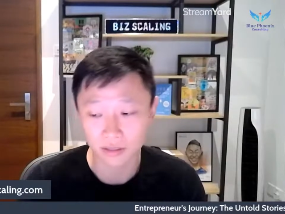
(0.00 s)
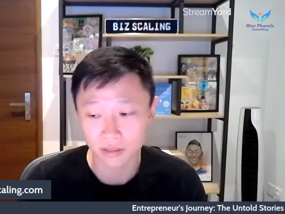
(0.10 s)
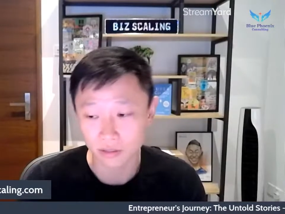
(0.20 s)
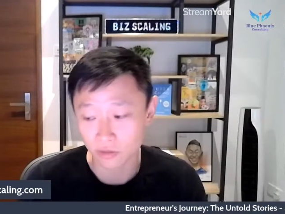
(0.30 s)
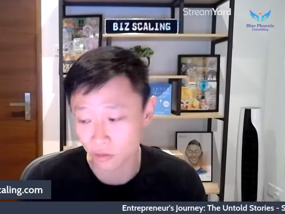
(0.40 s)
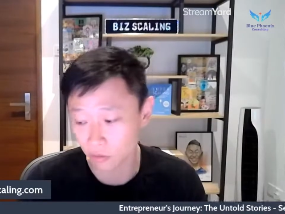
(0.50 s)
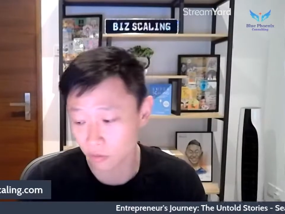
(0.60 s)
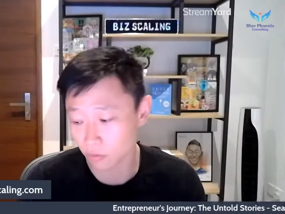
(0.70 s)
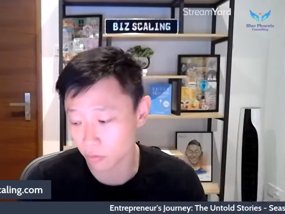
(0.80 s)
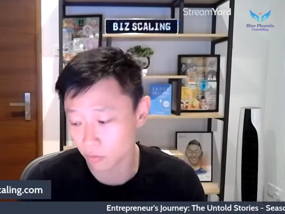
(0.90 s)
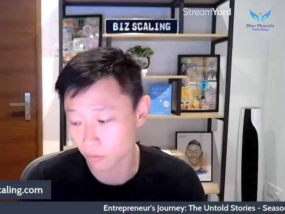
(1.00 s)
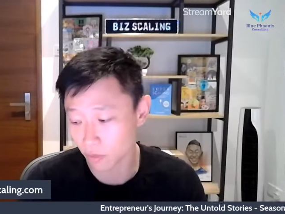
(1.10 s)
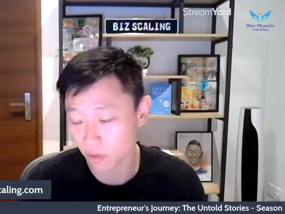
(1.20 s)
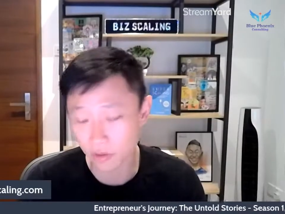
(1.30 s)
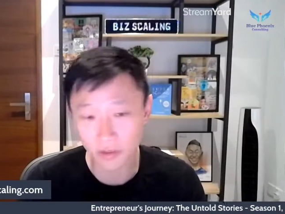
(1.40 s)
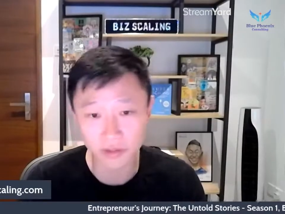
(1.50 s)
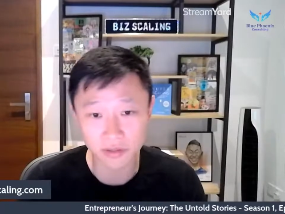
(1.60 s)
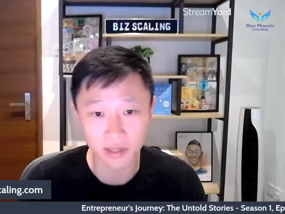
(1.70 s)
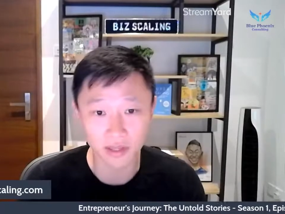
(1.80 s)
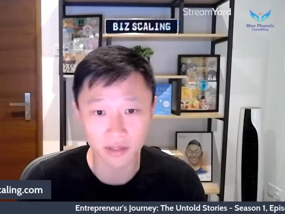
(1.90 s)
So one of the
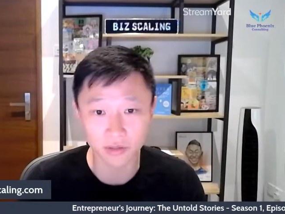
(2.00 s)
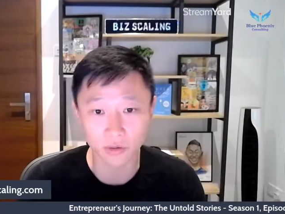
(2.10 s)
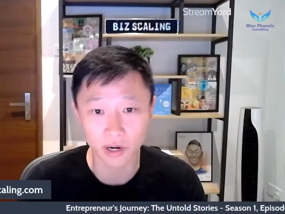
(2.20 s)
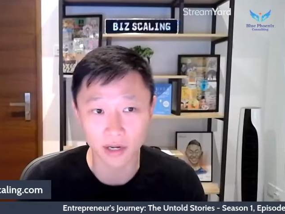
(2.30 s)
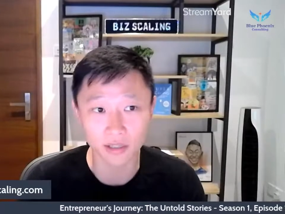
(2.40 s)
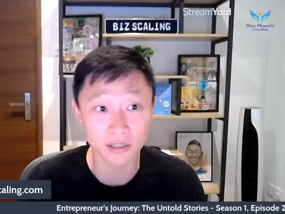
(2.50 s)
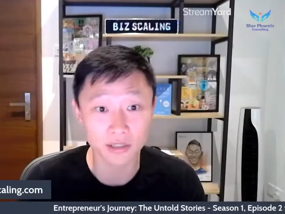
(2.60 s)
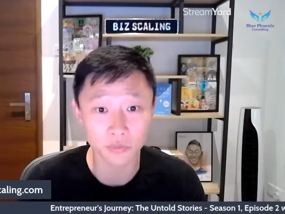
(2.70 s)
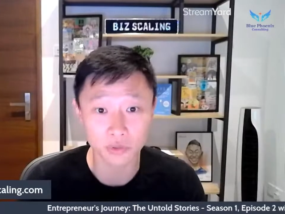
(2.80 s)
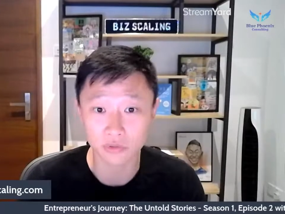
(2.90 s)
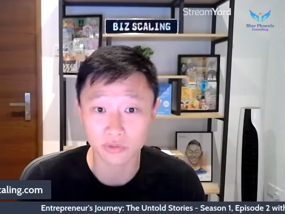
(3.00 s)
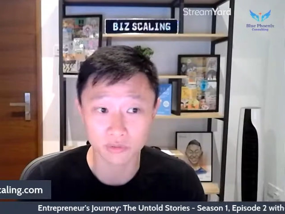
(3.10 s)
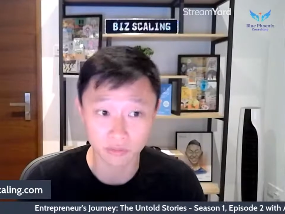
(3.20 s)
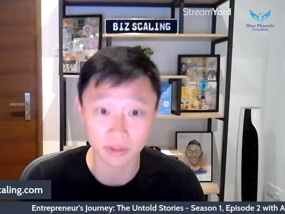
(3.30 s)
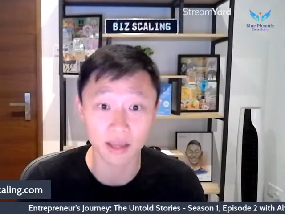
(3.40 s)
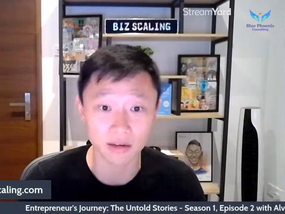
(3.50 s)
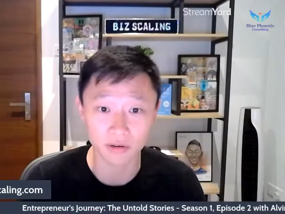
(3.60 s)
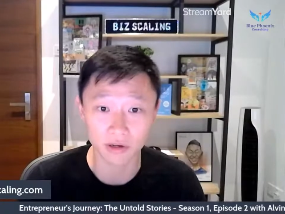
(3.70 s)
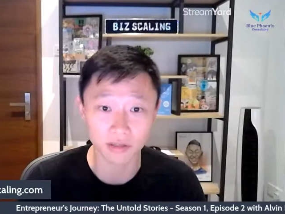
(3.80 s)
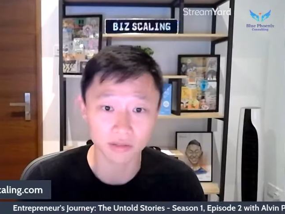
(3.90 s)
things that I learned was that,
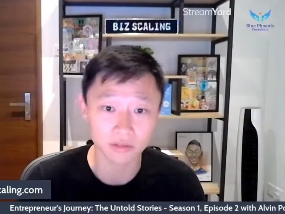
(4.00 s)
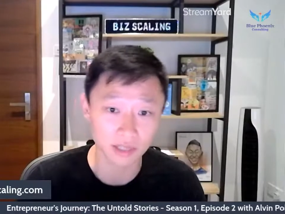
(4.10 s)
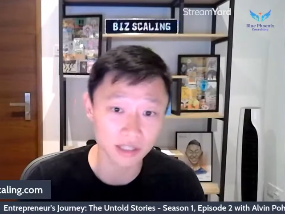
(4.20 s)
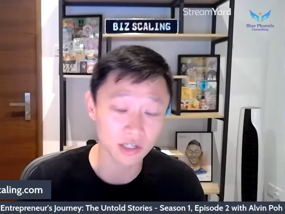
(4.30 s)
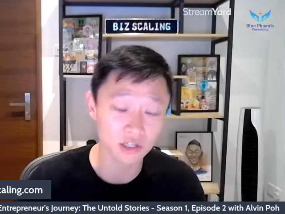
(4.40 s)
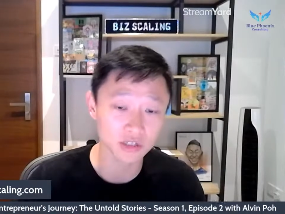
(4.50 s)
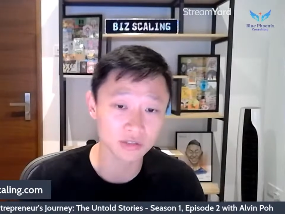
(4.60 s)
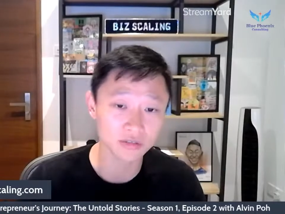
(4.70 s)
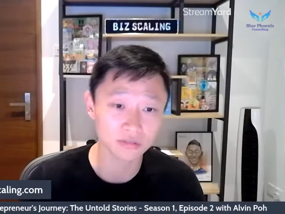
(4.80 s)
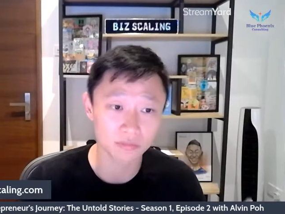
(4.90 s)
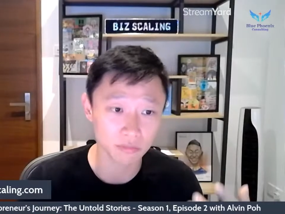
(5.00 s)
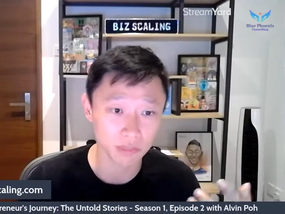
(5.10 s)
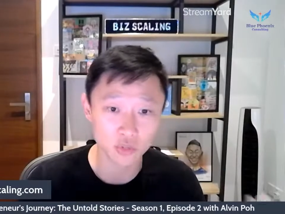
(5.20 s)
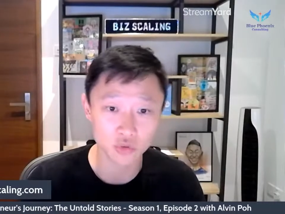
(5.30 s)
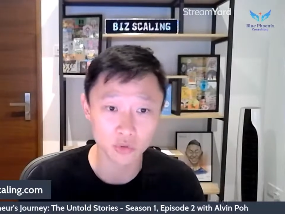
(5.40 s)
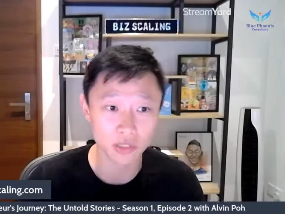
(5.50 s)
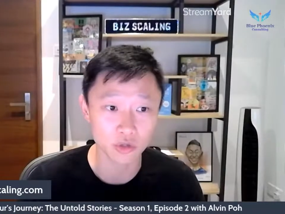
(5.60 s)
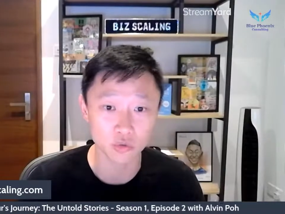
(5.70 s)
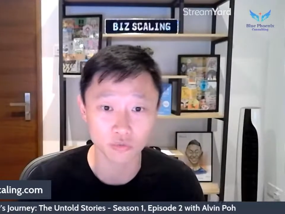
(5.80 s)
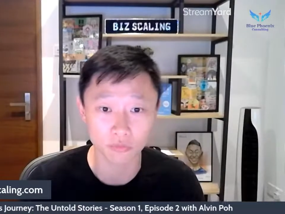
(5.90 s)
right, delegation, making sure that
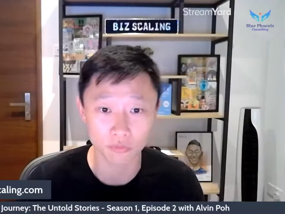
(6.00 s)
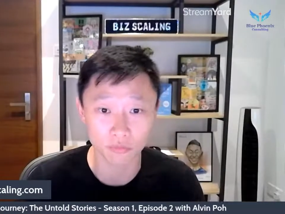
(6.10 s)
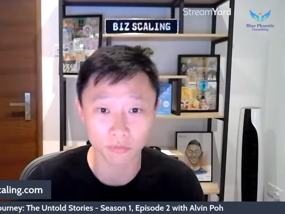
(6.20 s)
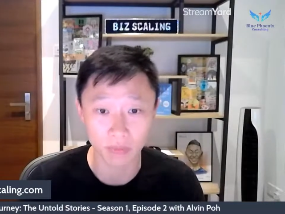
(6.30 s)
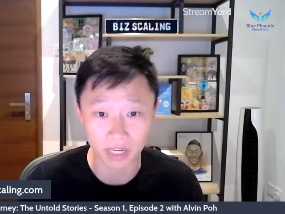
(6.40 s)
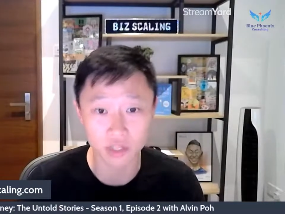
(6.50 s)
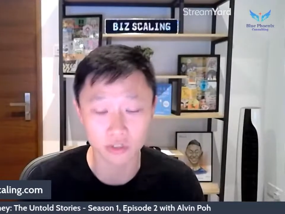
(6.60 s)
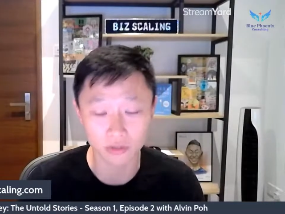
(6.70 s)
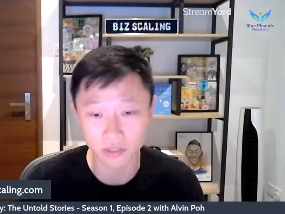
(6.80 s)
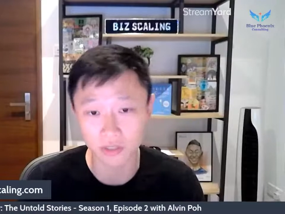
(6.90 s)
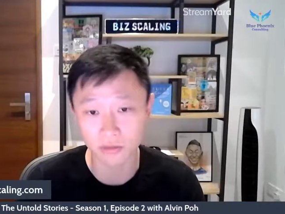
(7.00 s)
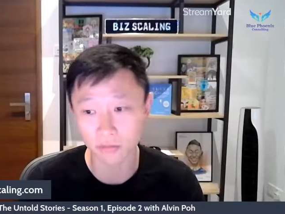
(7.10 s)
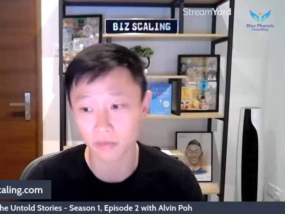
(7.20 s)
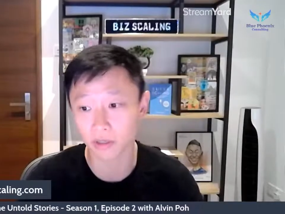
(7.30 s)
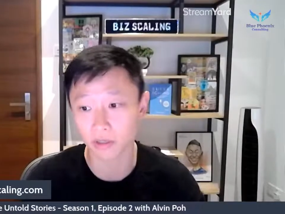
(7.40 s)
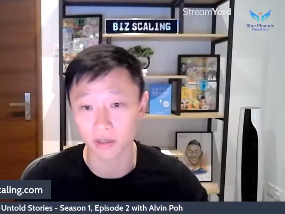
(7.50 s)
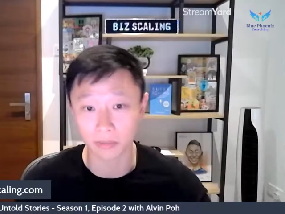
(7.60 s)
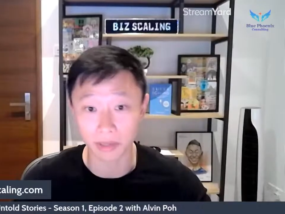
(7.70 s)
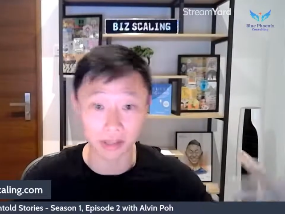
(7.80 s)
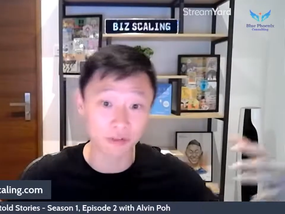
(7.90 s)
you could manage a team,
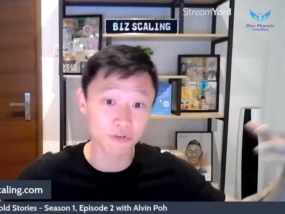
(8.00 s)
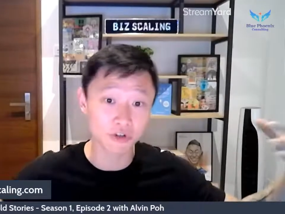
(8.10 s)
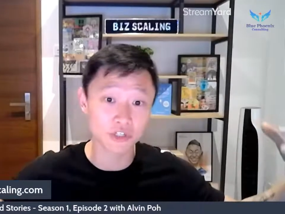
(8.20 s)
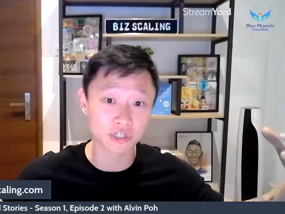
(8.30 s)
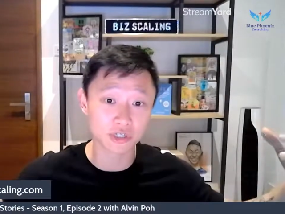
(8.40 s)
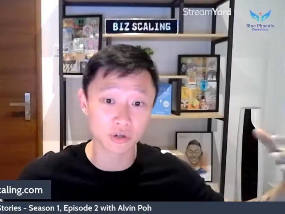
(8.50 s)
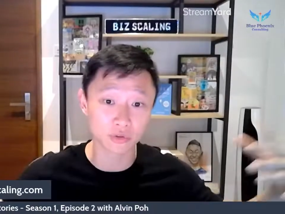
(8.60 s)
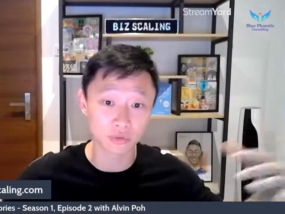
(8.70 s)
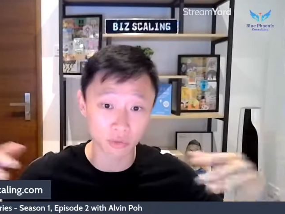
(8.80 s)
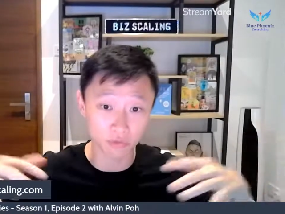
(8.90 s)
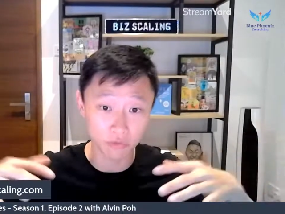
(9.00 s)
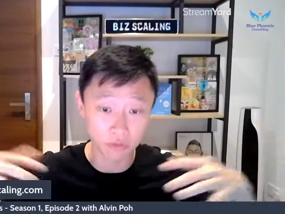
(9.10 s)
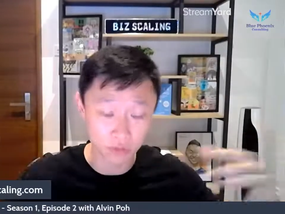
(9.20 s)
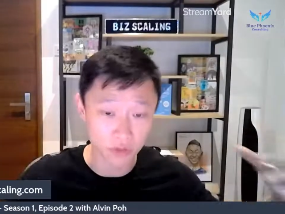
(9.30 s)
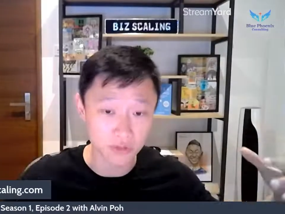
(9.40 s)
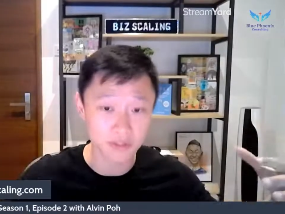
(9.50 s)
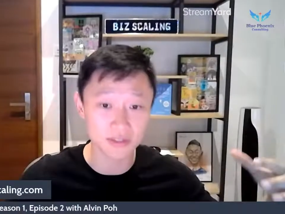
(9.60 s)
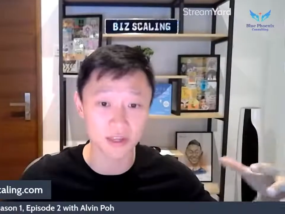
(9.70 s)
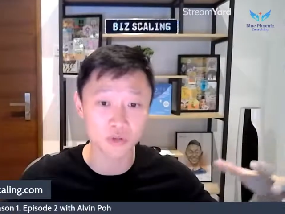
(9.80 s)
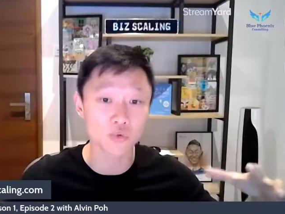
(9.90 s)
and leveraging on the
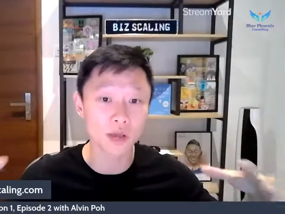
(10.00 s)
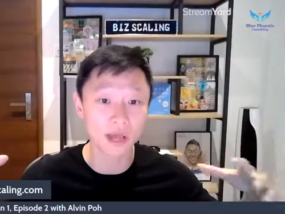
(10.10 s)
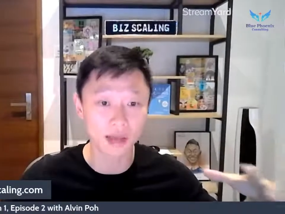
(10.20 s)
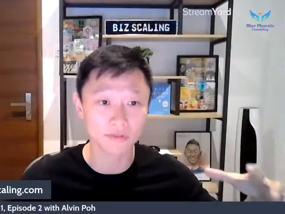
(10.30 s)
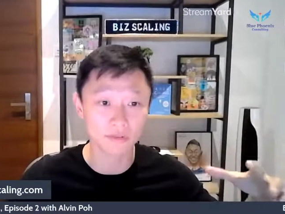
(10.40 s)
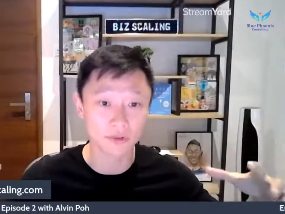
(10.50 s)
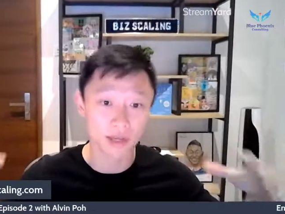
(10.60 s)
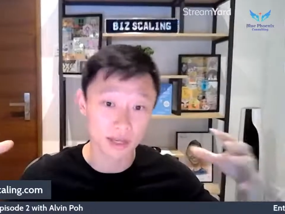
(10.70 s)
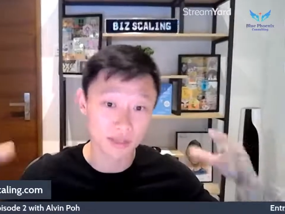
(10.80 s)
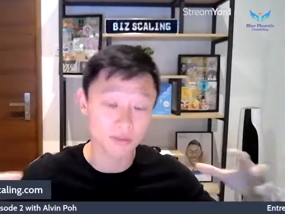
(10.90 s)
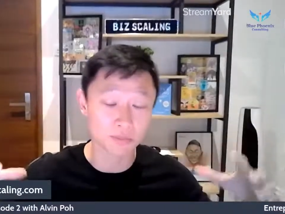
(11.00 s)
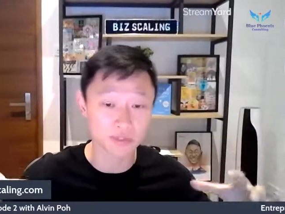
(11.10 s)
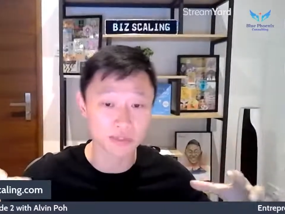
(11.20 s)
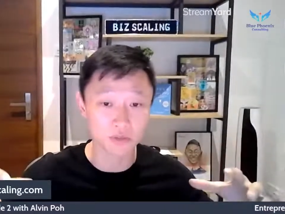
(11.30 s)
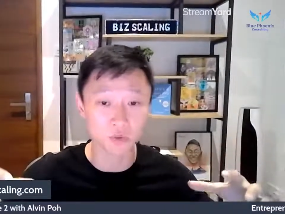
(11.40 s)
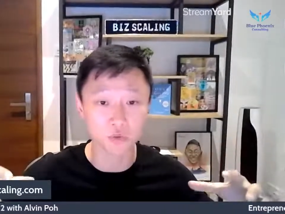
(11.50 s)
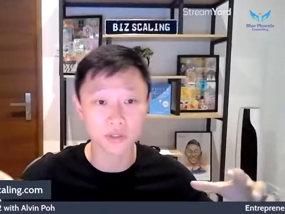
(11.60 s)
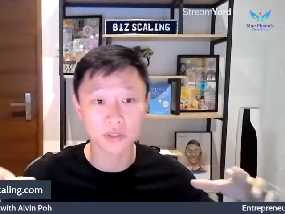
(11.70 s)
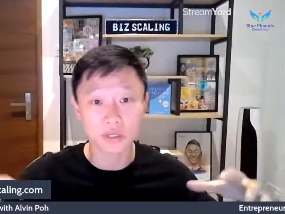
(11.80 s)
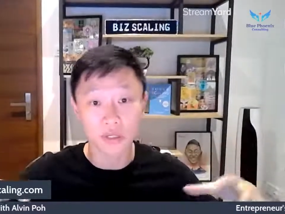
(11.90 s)
resources that you have as a business
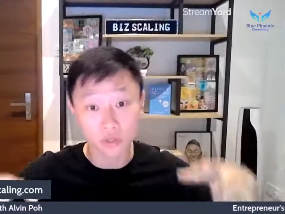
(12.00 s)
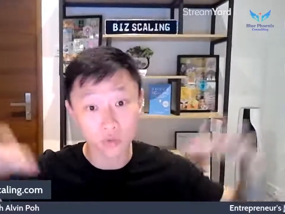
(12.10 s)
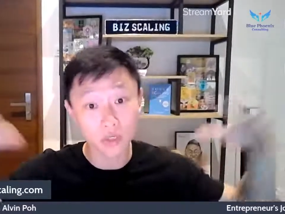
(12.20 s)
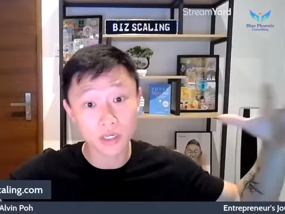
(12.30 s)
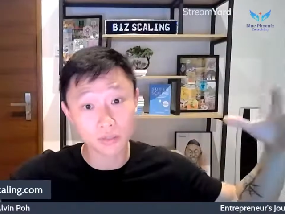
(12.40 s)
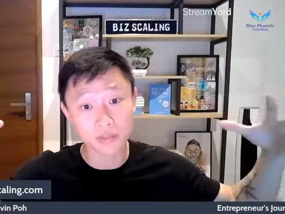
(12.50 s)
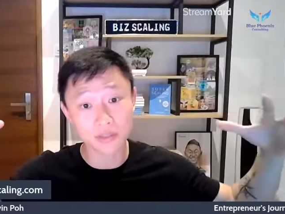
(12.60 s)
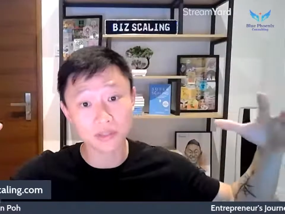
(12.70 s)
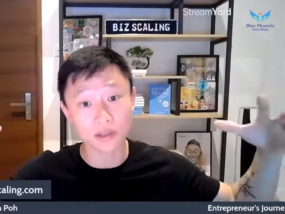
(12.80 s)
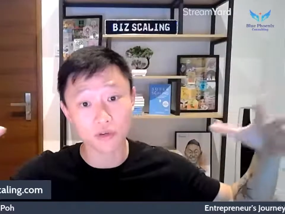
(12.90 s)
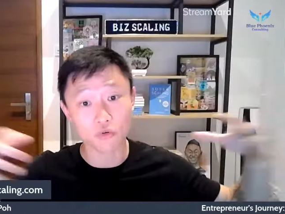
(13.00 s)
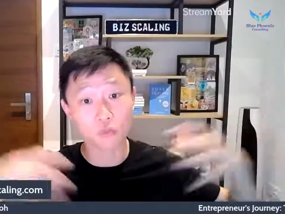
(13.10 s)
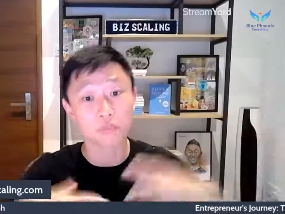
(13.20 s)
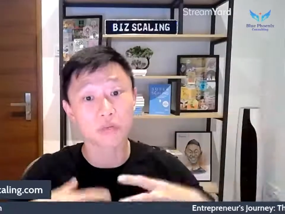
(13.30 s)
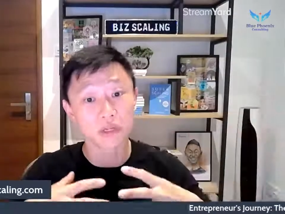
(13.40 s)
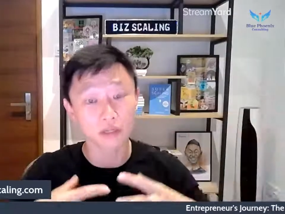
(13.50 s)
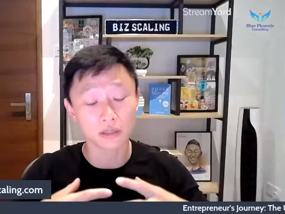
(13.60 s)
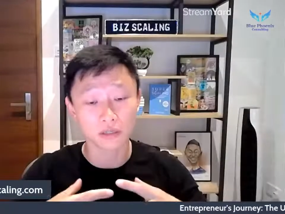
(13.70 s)
owner, so that the business can grow bigger